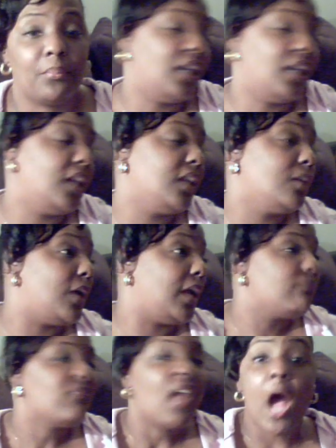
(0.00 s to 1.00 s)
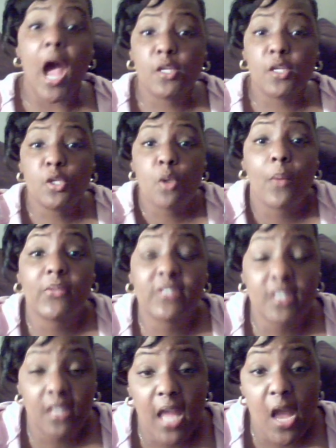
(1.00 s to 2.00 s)
But anyway, I knew I was
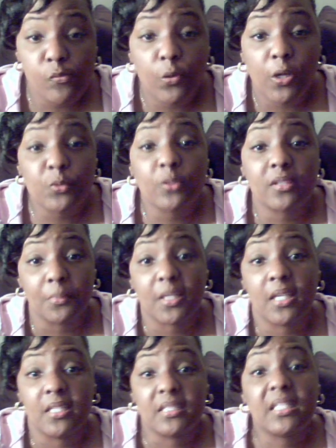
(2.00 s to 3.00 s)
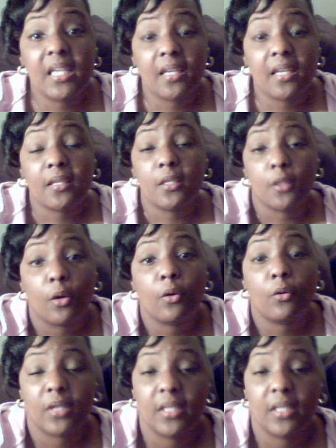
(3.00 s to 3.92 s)
going to have words with him because he, you know,